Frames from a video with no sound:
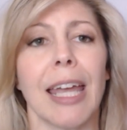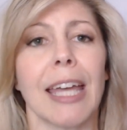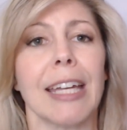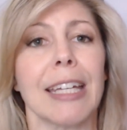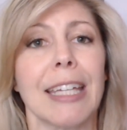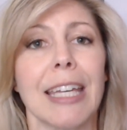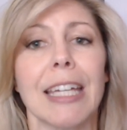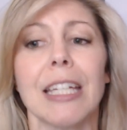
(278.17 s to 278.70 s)

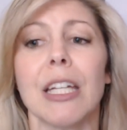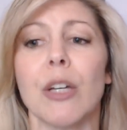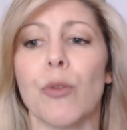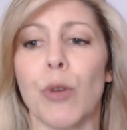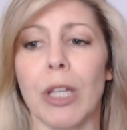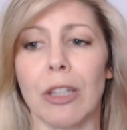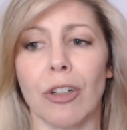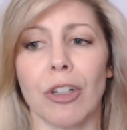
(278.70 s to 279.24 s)
And again,
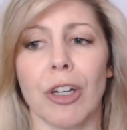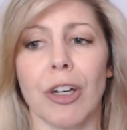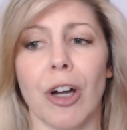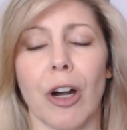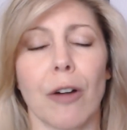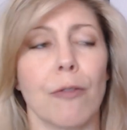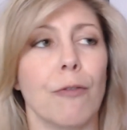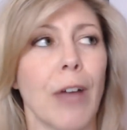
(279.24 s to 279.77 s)
if we look at
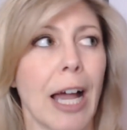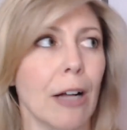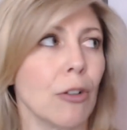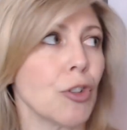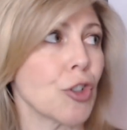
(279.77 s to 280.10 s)
our vowel